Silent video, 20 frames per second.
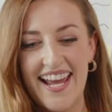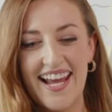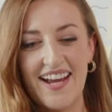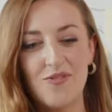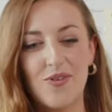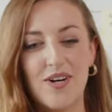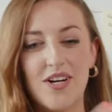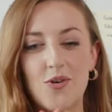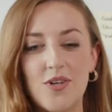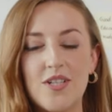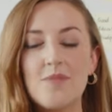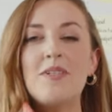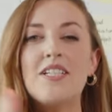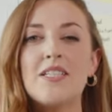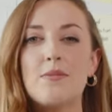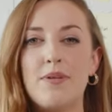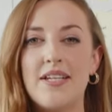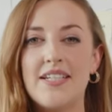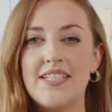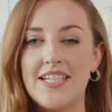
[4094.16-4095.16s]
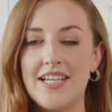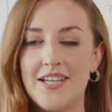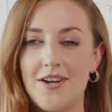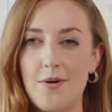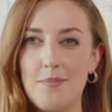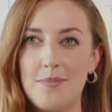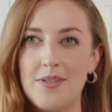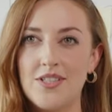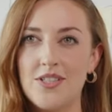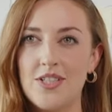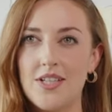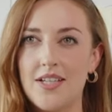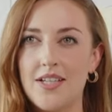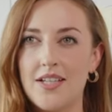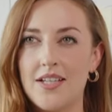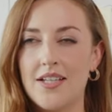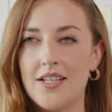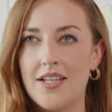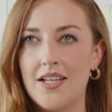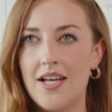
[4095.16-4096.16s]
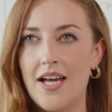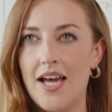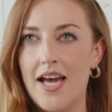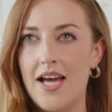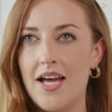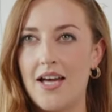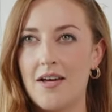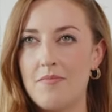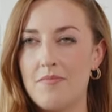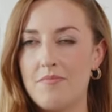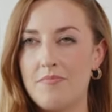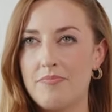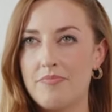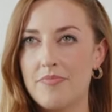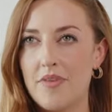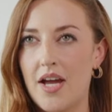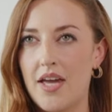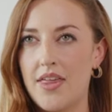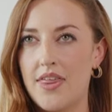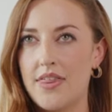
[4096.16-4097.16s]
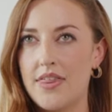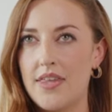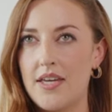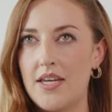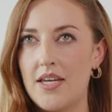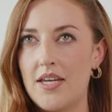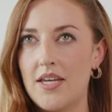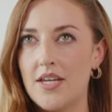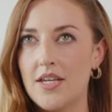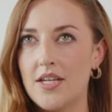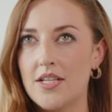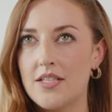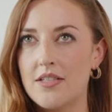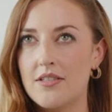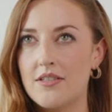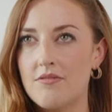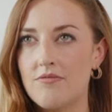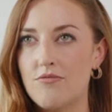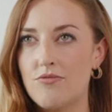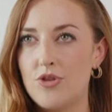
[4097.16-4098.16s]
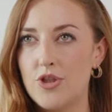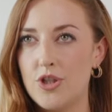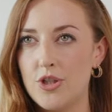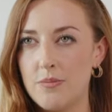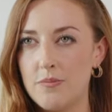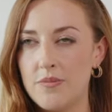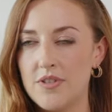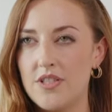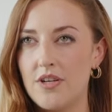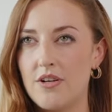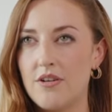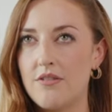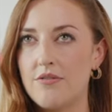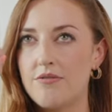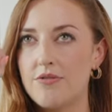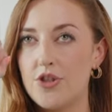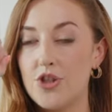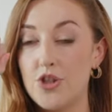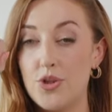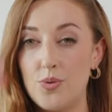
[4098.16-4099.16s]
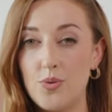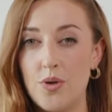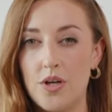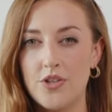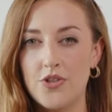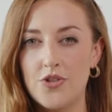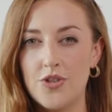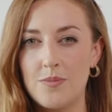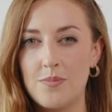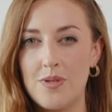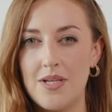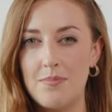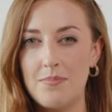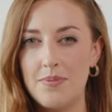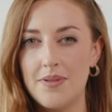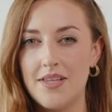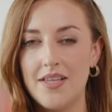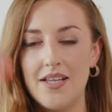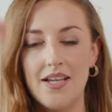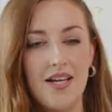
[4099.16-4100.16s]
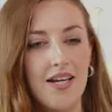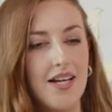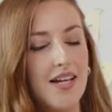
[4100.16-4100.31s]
We're going to be splitting it up into, I think, rooms of 200 people.